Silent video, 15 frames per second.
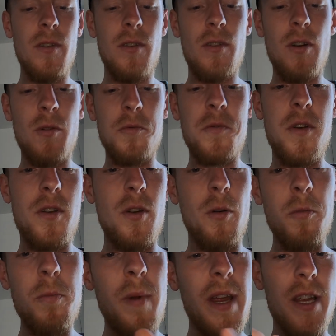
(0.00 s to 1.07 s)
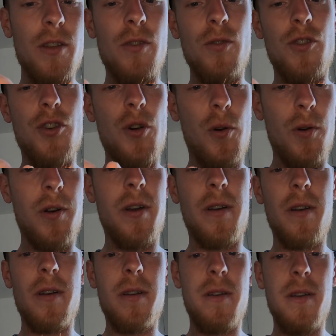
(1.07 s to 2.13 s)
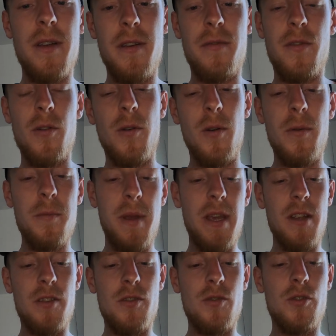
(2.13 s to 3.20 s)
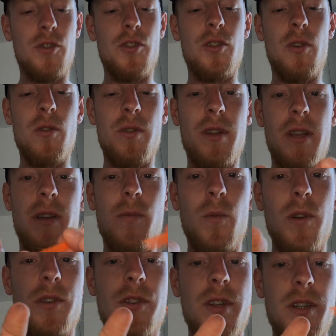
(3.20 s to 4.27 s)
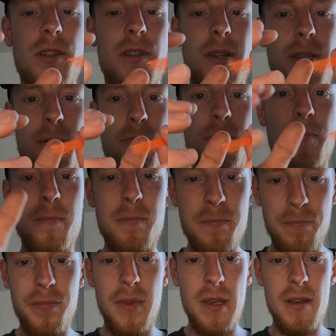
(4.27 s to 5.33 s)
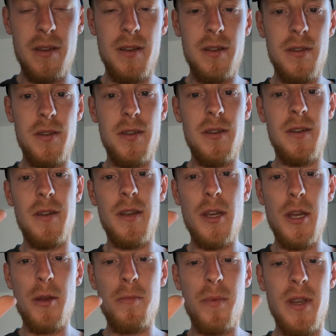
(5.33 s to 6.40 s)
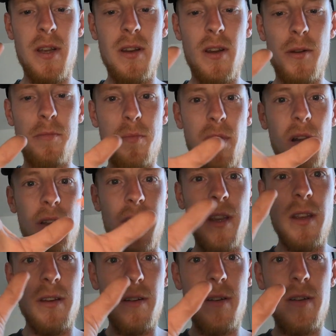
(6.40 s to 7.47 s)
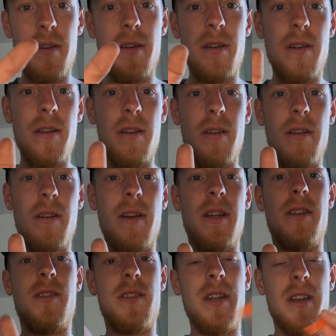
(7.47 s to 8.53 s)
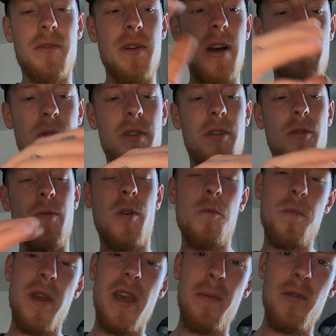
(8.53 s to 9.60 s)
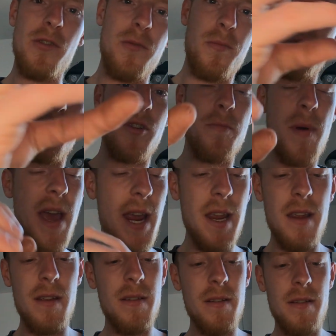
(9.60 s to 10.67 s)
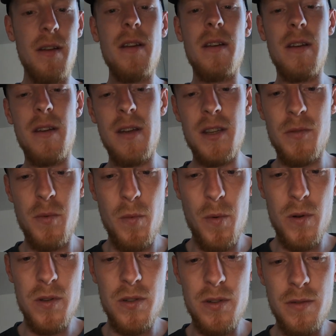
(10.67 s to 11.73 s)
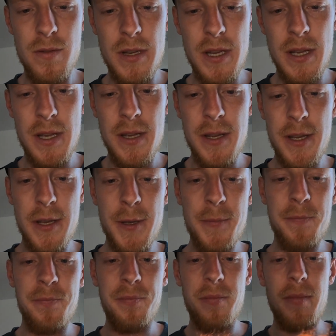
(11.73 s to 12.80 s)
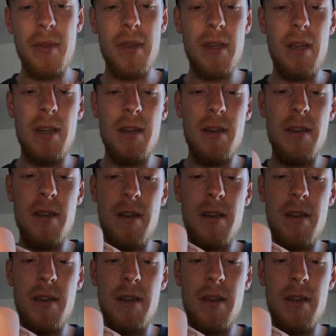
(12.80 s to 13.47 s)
don't make it too short. If you'll make it too short, it will just be a lot bulky and stick around. You won't be able to push it back as we want to. And